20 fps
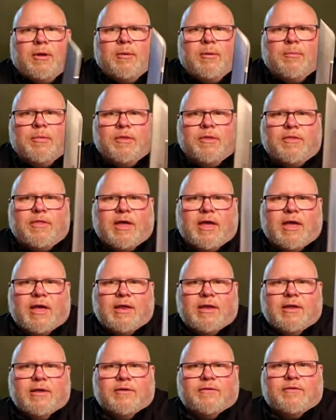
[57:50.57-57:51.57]
But
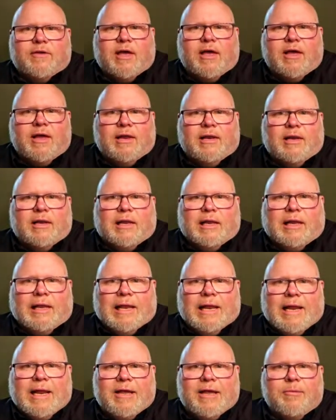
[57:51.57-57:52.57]
that is a
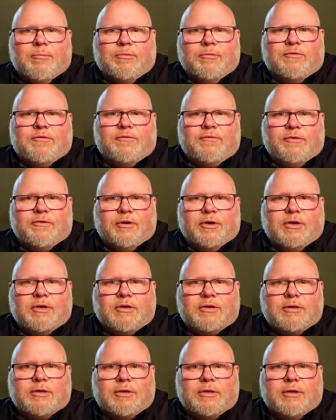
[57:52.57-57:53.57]

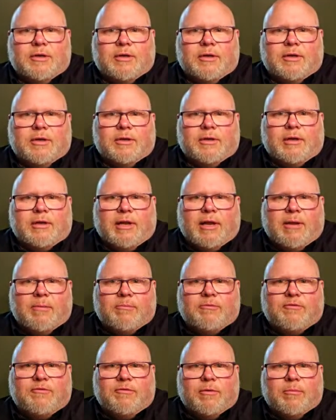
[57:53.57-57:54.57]
Lambsfoot
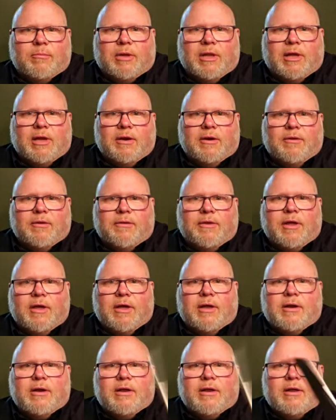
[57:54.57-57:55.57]
blade on
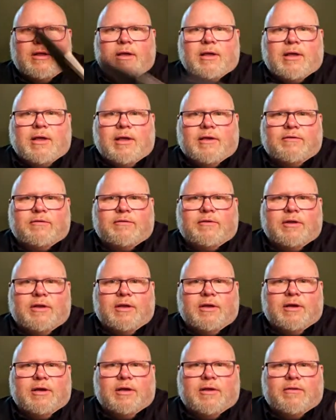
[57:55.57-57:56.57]
that. Has
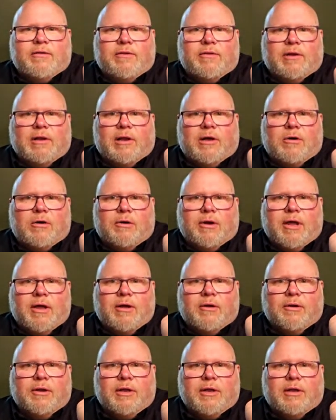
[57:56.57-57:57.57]
the long
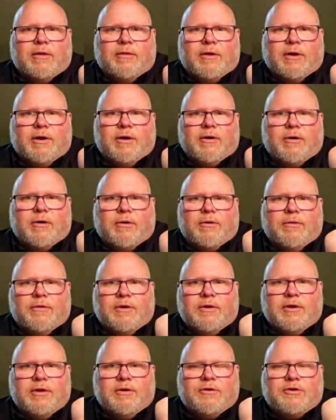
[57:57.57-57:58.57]
nail nick there on
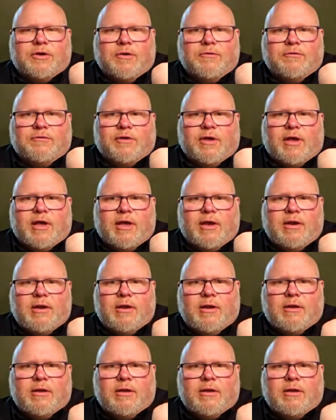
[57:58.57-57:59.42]
the show side.